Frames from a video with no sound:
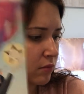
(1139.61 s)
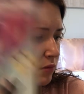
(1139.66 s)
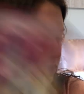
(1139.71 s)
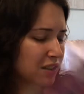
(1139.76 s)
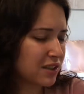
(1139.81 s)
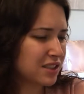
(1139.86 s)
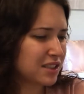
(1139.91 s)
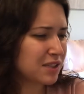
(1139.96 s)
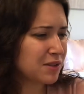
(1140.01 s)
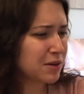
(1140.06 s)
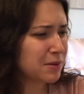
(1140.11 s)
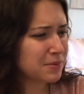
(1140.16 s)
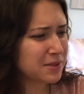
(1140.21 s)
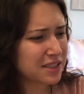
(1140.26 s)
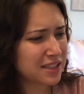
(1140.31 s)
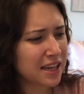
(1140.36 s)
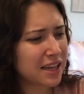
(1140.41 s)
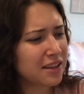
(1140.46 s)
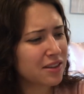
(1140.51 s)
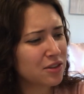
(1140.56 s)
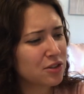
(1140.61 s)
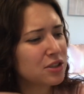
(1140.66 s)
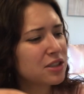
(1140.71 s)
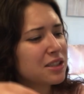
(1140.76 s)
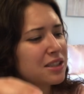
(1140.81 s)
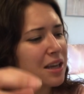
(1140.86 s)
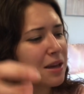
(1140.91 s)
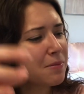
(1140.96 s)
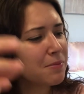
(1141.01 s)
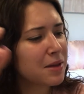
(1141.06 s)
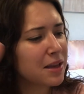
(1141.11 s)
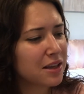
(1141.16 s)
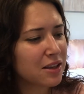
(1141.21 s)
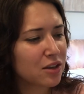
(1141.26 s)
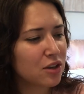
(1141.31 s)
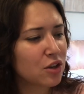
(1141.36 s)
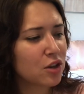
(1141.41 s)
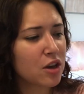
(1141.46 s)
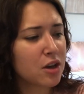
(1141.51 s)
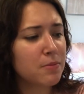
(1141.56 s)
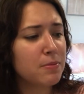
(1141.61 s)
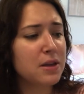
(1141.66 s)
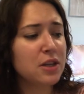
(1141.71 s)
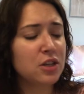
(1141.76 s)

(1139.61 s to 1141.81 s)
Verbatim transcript: See what I'm saying? There's some, it could be